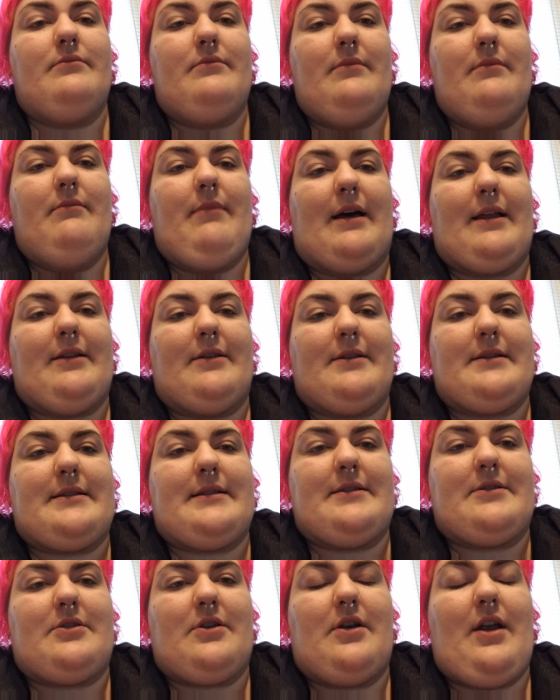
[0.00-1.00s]
my little
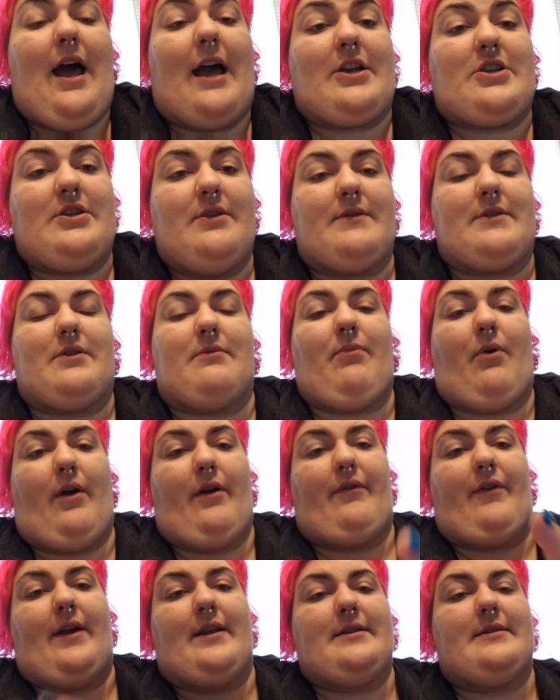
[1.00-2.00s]
sister, actually it was her
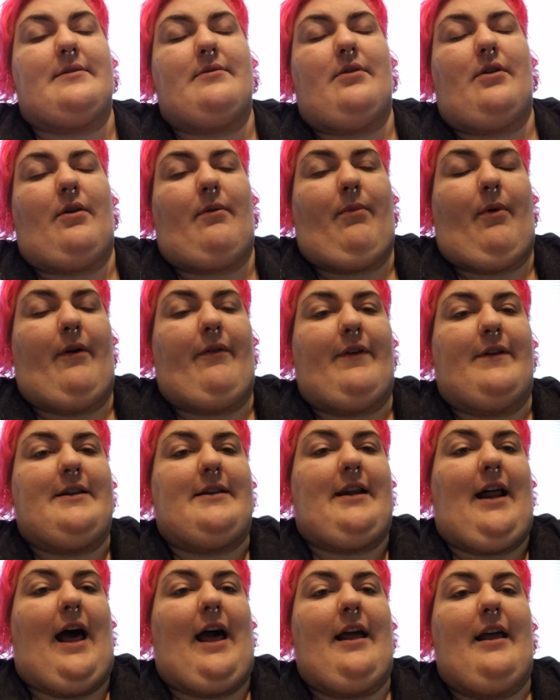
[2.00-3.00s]
boyfriend
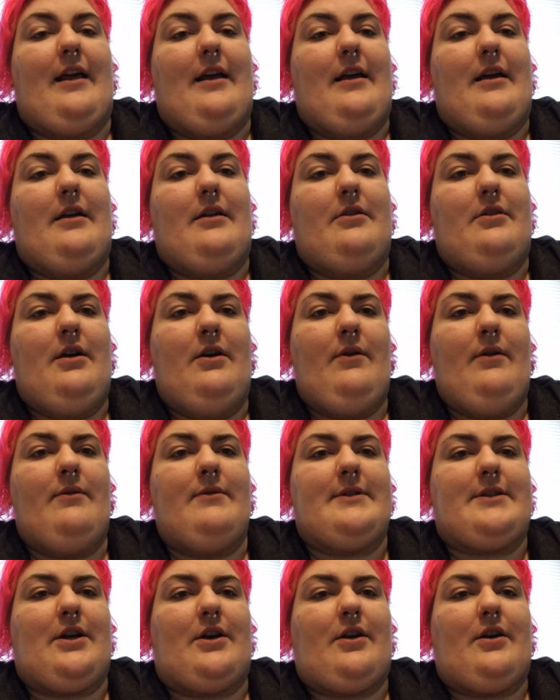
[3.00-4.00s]
and I. No, it
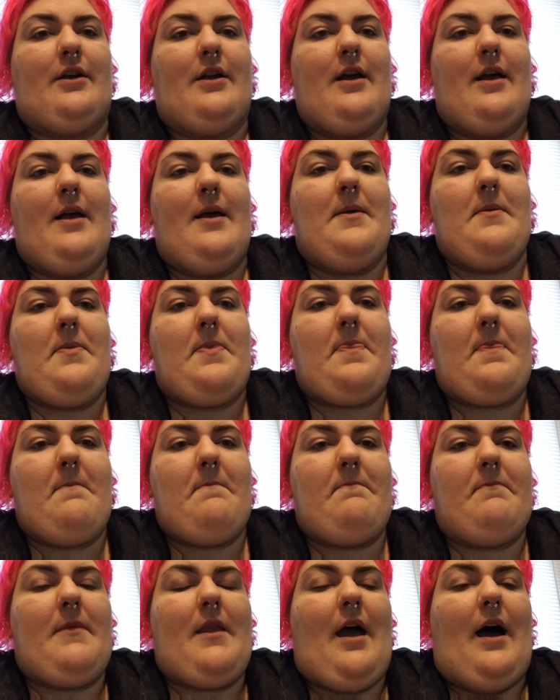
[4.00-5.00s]
was her.
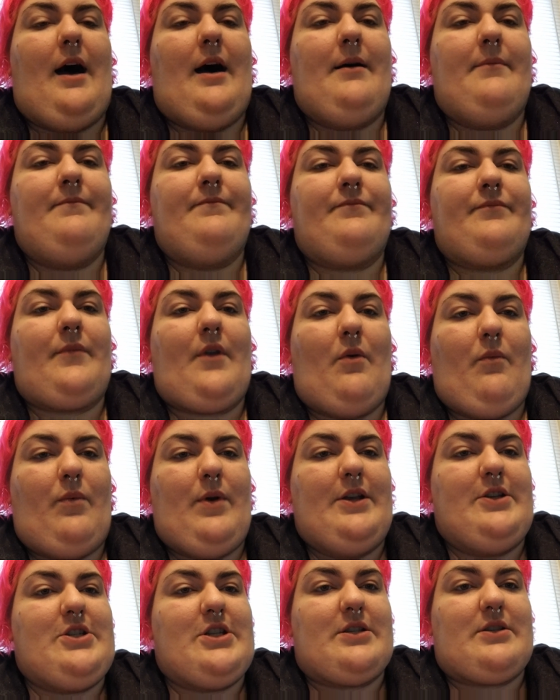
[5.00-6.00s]

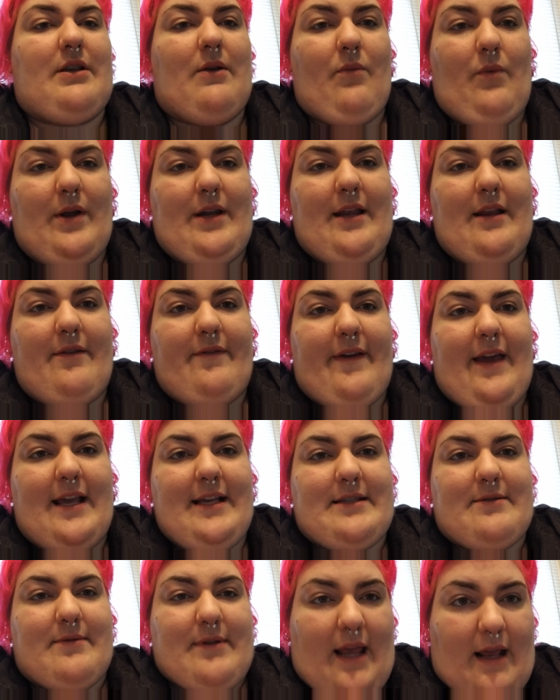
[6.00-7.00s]
We just went in
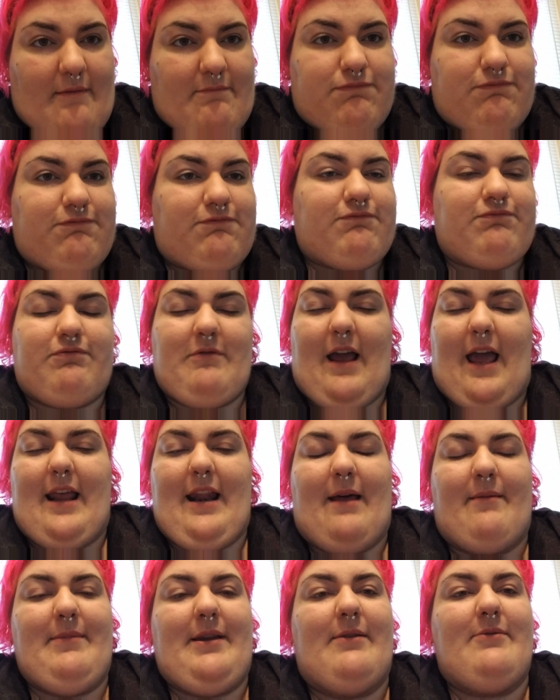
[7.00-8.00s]
face and was like, and
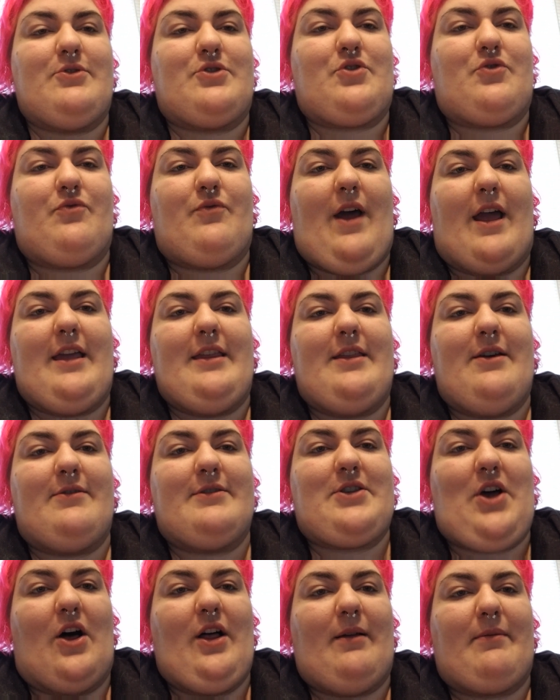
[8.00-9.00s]
I mean, it was great. There
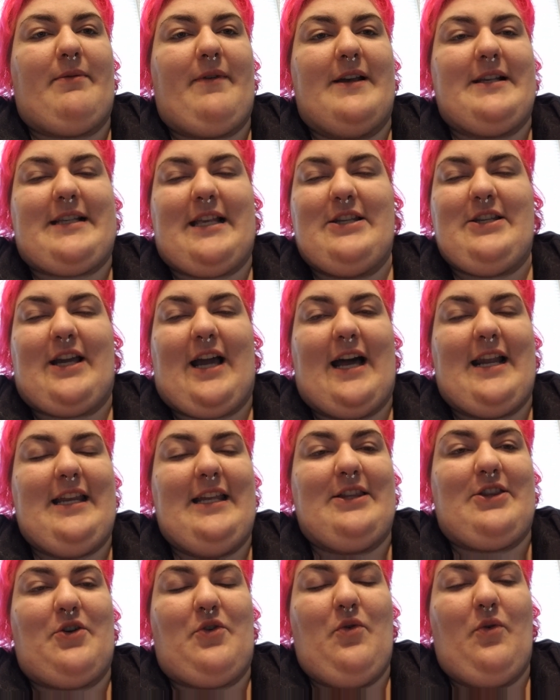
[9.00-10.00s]
was all of face, and you kind of
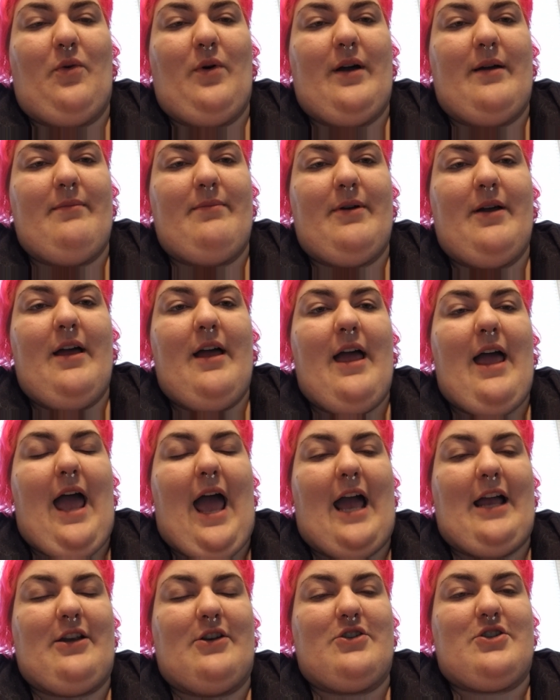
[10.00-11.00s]
eat the Cool Whip,
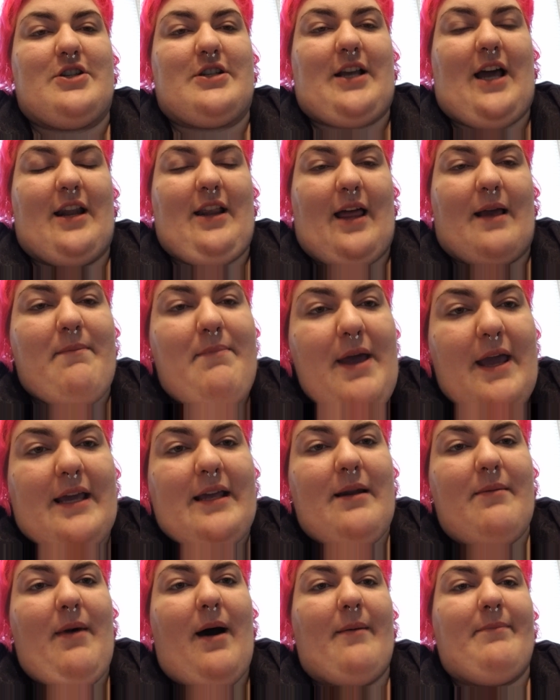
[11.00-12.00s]
and you're just kind of like picking
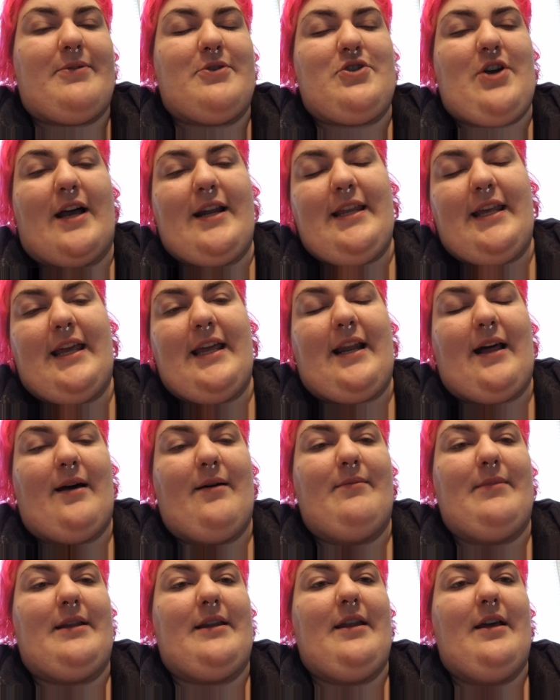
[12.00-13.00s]
them up and trying to get
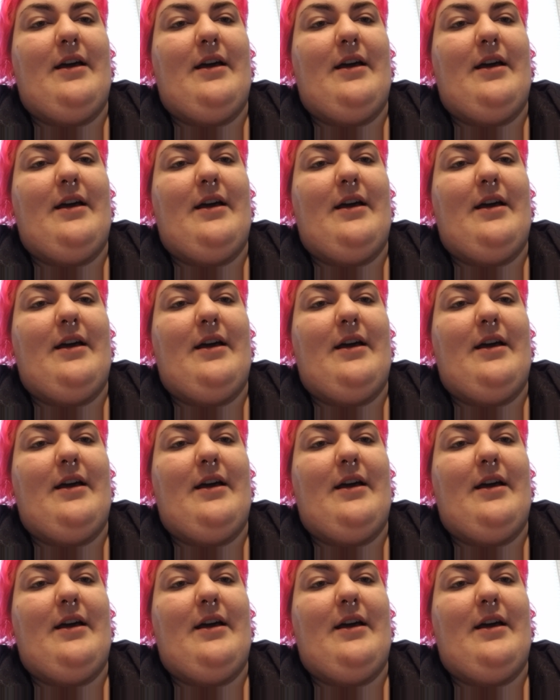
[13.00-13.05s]
them, and